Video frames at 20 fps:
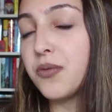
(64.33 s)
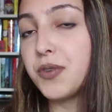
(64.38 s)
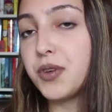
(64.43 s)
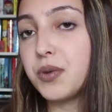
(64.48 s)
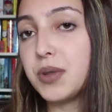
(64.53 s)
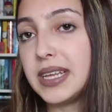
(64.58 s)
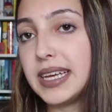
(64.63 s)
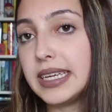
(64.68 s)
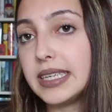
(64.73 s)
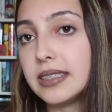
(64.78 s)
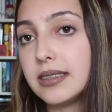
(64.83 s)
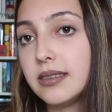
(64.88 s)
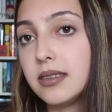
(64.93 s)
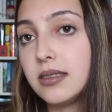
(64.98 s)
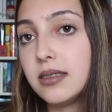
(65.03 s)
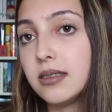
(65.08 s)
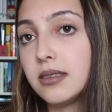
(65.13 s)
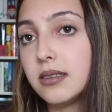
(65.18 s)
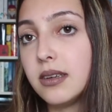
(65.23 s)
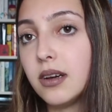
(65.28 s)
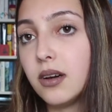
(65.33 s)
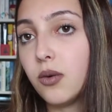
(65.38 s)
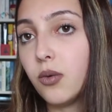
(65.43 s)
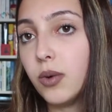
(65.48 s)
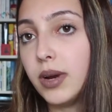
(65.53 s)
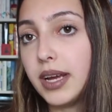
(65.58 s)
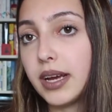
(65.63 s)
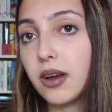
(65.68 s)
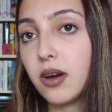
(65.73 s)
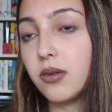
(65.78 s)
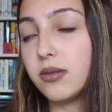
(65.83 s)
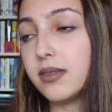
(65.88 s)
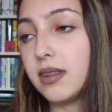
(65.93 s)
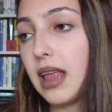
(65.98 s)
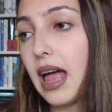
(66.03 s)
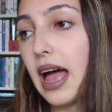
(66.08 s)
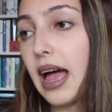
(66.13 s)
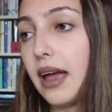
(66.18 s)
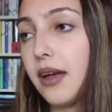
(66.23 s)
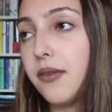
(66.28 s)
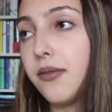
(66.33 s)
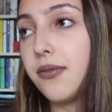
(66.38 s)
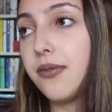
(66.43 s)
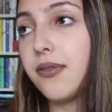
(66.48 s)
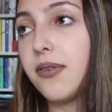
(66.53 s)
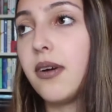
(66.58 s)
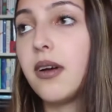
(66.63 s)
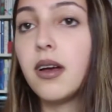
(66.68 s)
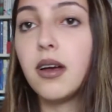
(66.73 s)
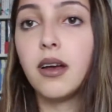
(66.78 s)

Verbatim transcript: review linked when it goes live